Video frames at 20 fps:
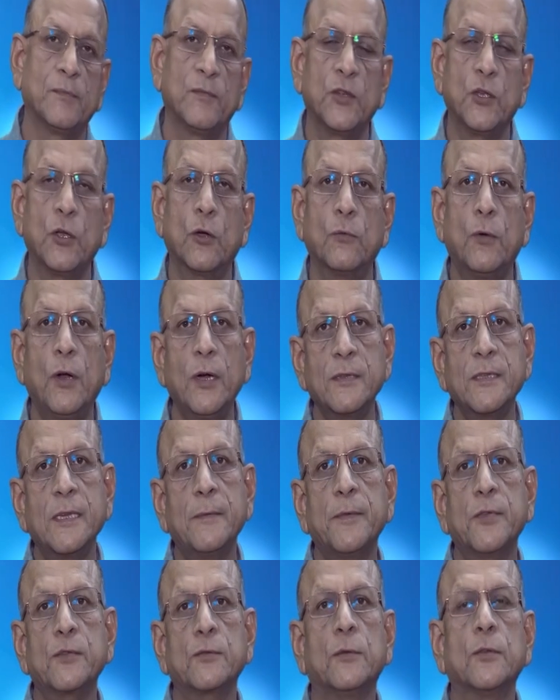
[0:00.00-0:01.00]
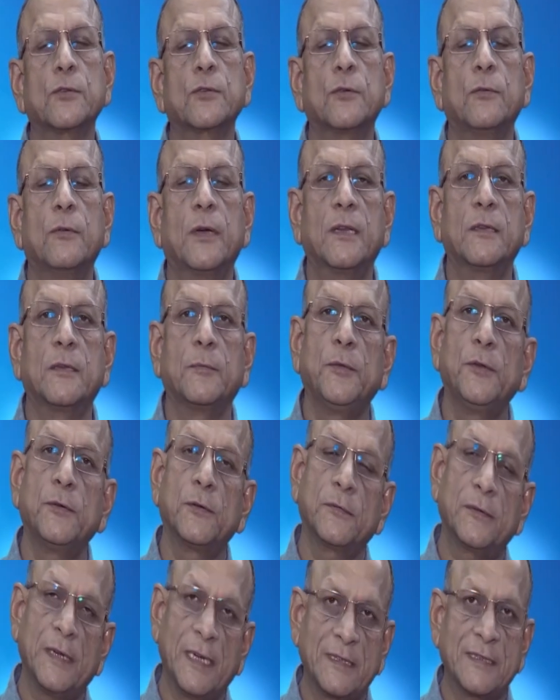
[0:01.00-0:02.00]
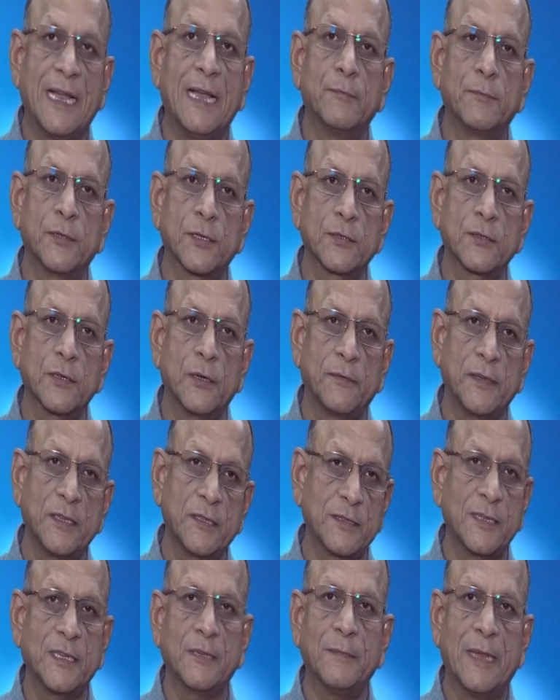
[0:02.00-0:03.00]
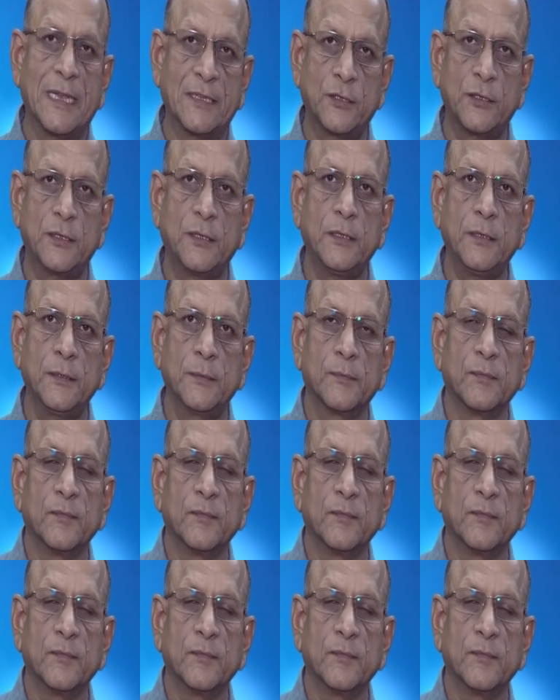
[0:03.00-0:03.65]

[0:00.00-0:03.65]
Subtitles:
Your WhatsApp is also one of the beautiful examples of instant messaging.